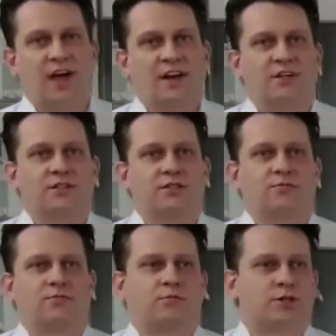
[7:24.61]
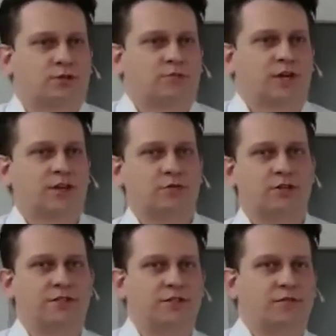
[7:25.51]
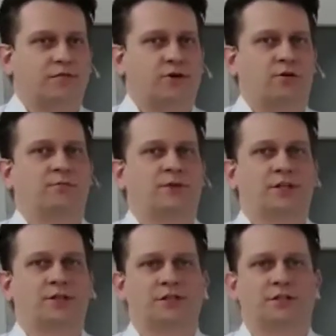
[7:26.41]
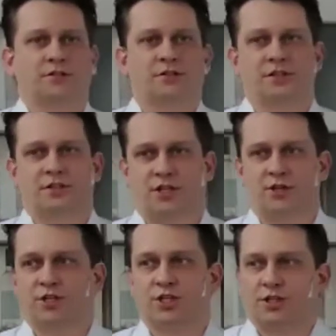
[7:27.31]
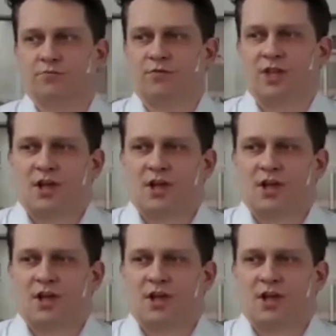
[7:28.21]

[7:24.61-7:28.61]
and that's what you may know us from, is CT imaging.